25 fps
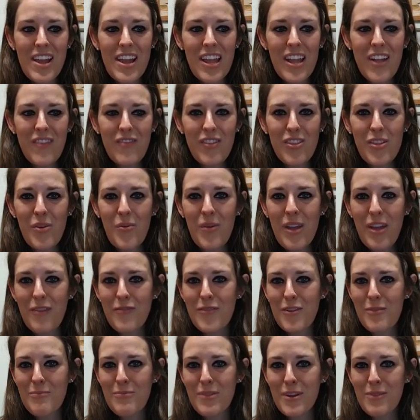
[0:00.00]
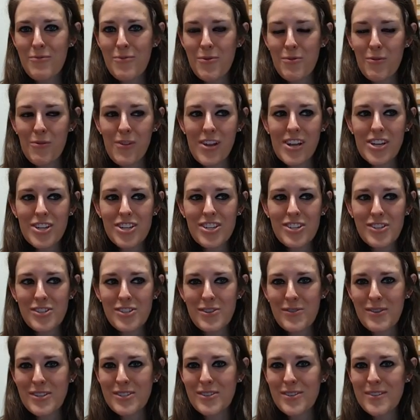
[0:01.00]
even though we have no blood relation,
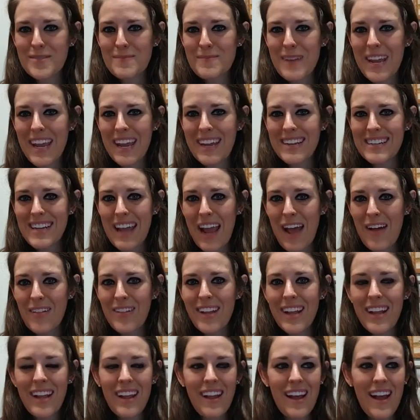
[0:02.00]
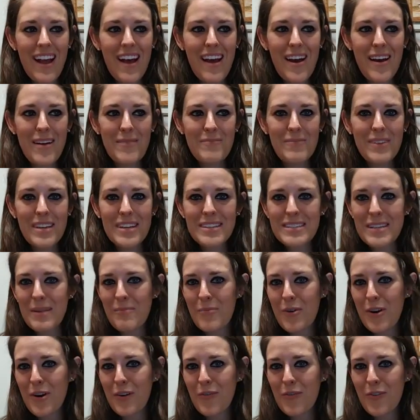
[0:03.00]
she always calls me Aunt Allie um, because I'm
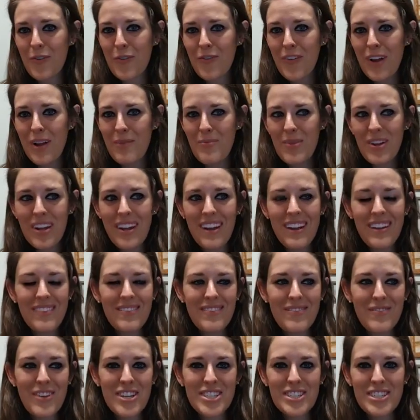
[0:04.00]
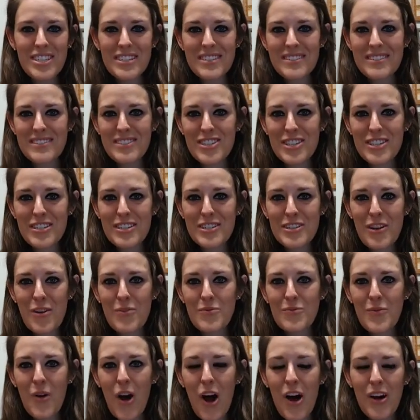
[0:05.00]
part of her family, which is just
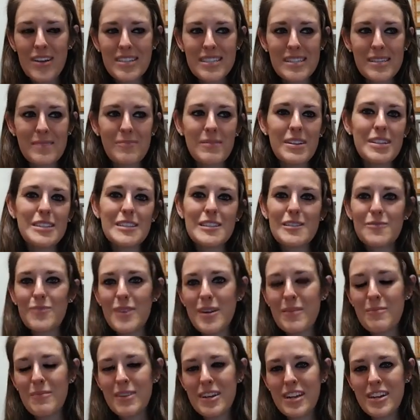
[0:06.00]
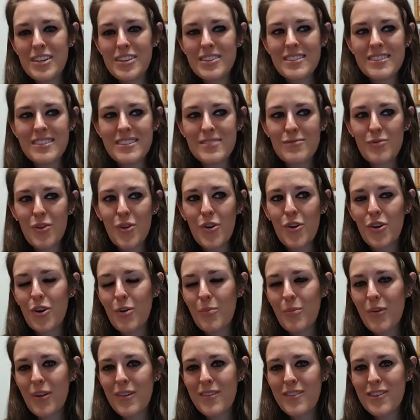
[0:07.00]
so awesome and sweet because her and her
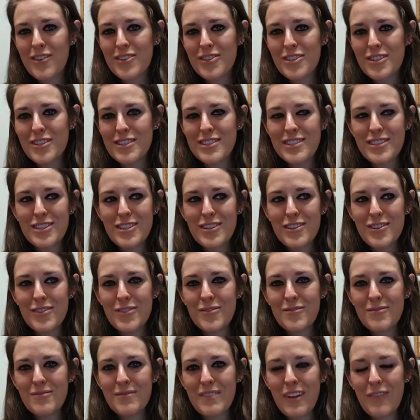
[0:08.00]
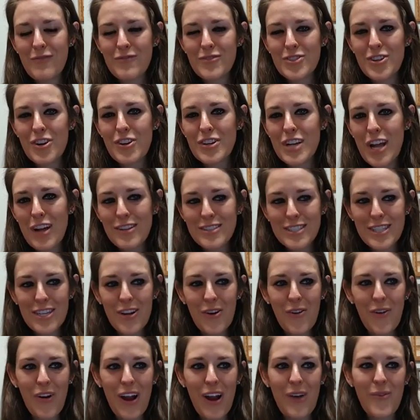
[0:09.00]
brother are just two, they've turned out
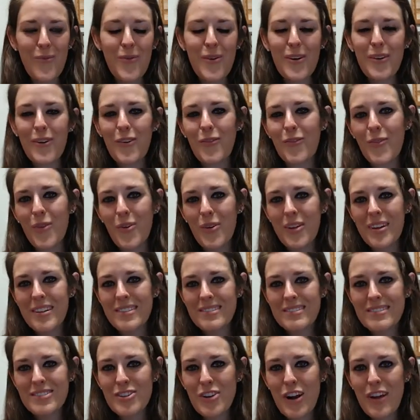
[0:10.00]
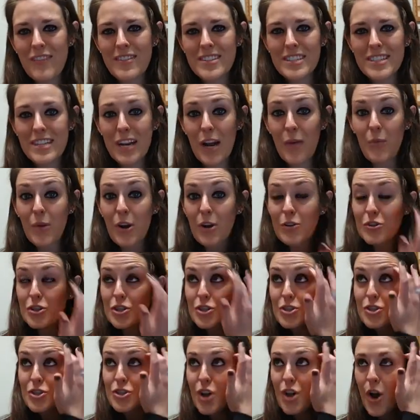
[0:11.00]
so great and wonderful. And Travis and I, we are
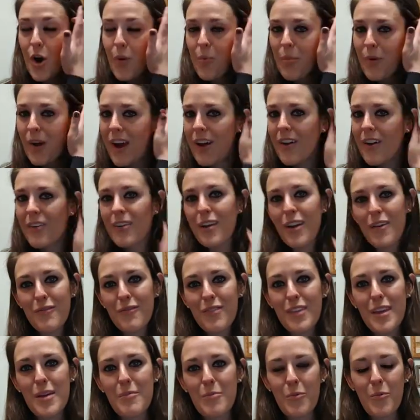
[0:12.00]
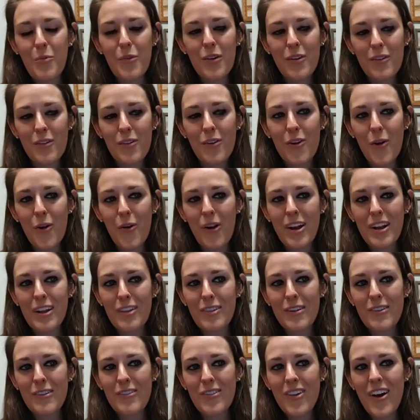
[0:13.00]
just so proud of them and where they're going
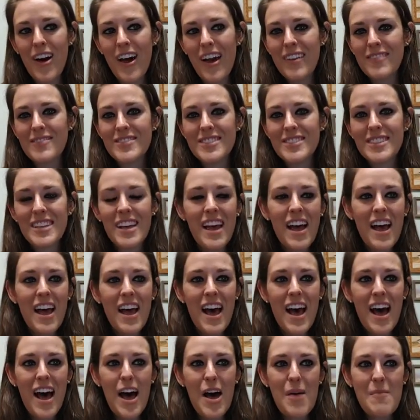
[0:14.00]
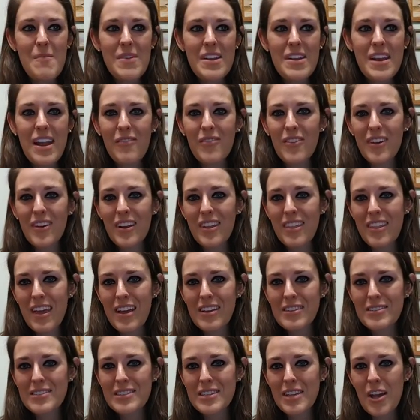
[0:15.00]
in their lives um, and
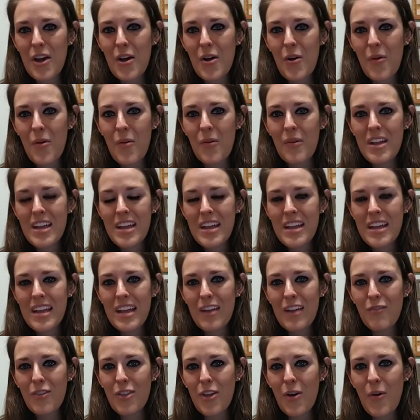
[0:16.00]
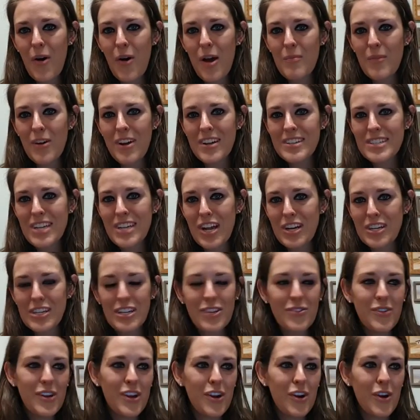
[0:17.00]
everything. So, even though I'm not
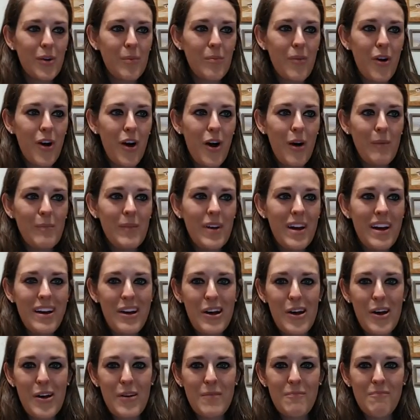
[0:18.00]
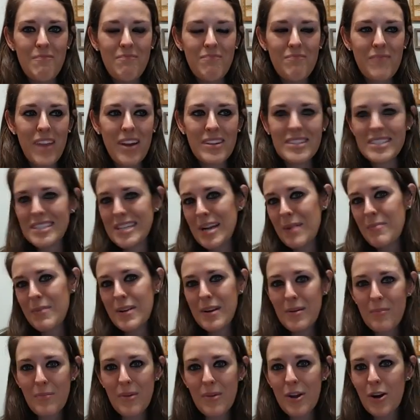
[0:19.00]
technically her mom. Um, I'd step
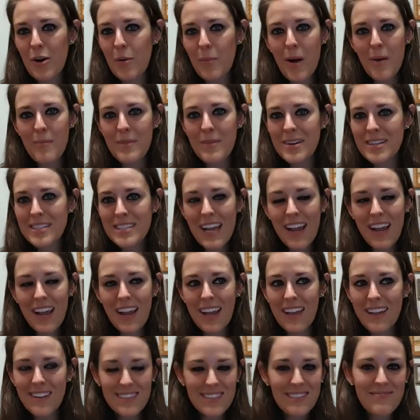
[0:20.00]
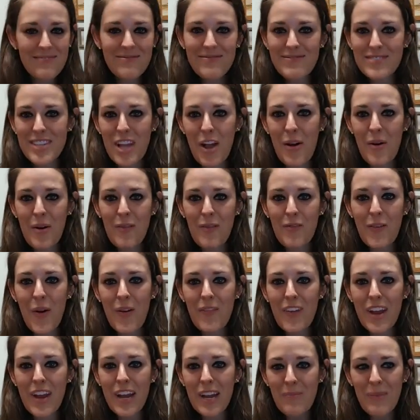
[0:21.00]
in and be her mom in a second. So if you
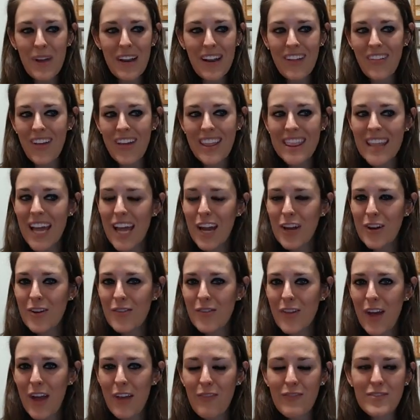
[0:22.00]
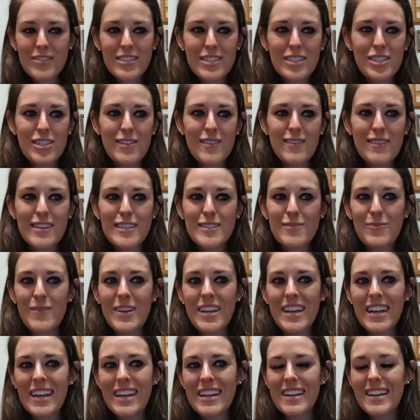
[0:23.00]
have anybody like that in your lives too this
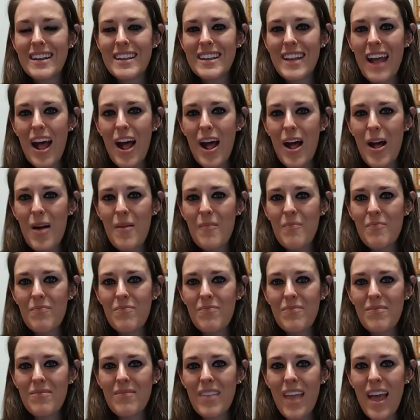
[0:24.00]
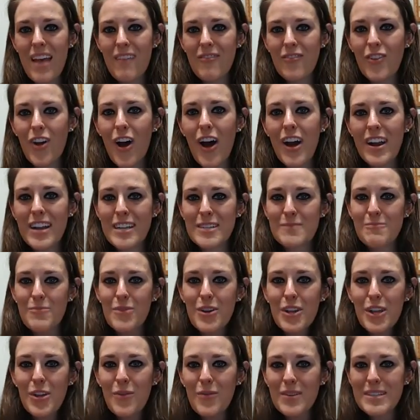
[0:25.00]
weekend, um, that God has
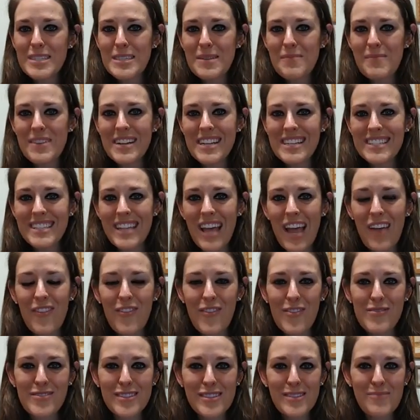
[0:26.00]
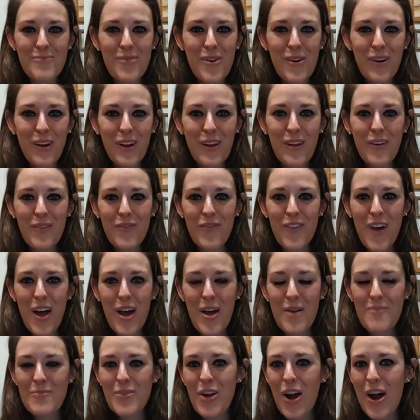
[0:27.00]
put you in somebody's life as a part of
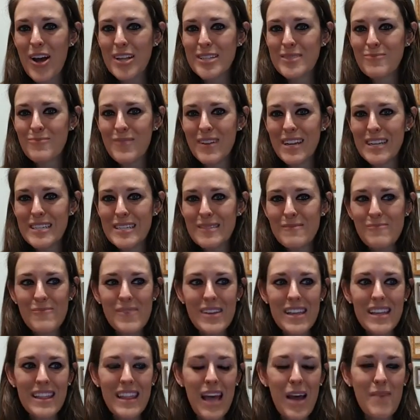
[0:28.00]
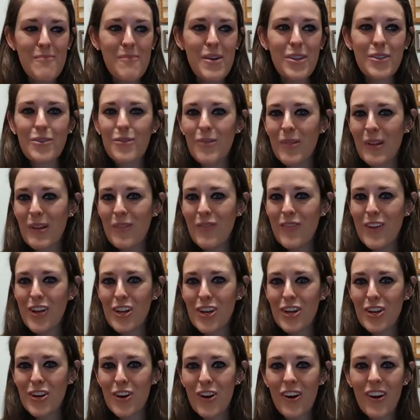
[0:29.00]
um, God's plan to be that motherly
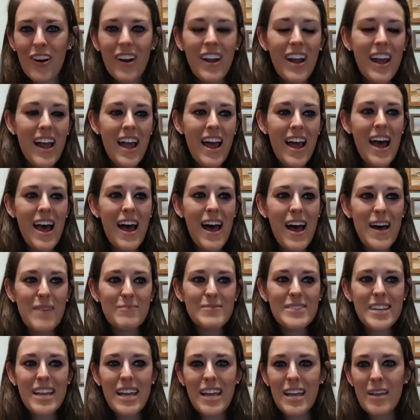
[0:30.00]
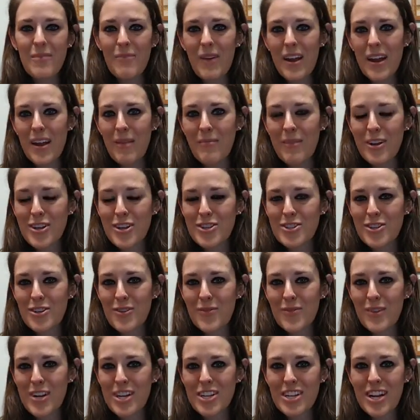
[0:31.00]
figure um, to anybody, make sure
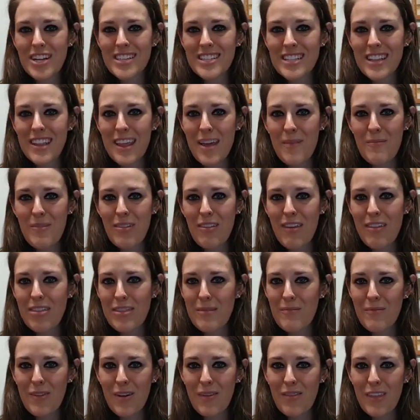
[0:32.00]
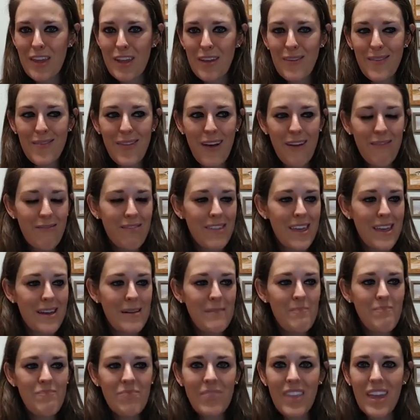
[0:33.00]
to reach out to them and let them know that you love
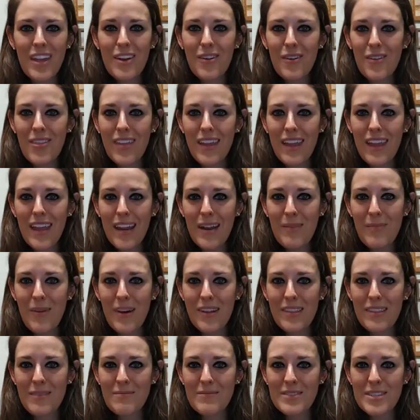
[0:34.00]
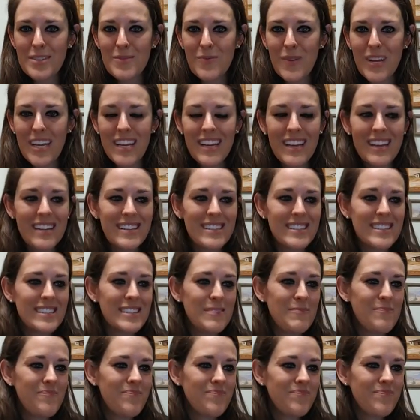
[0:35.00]
them and are thinking about them this
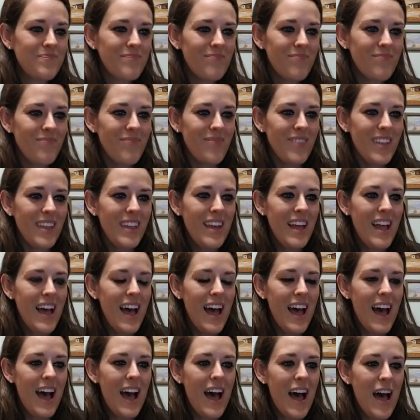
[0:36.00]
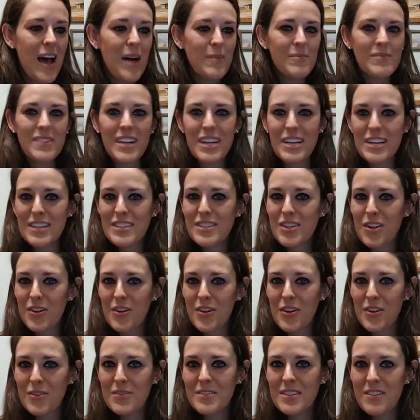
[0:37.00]
weekend. Um, let us
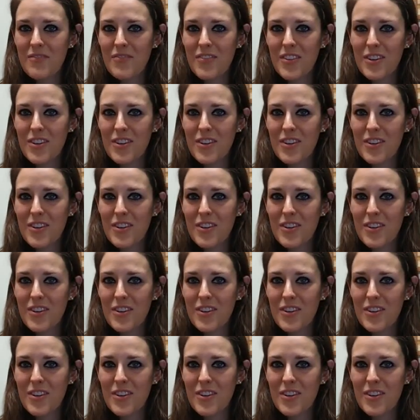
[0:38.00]
close and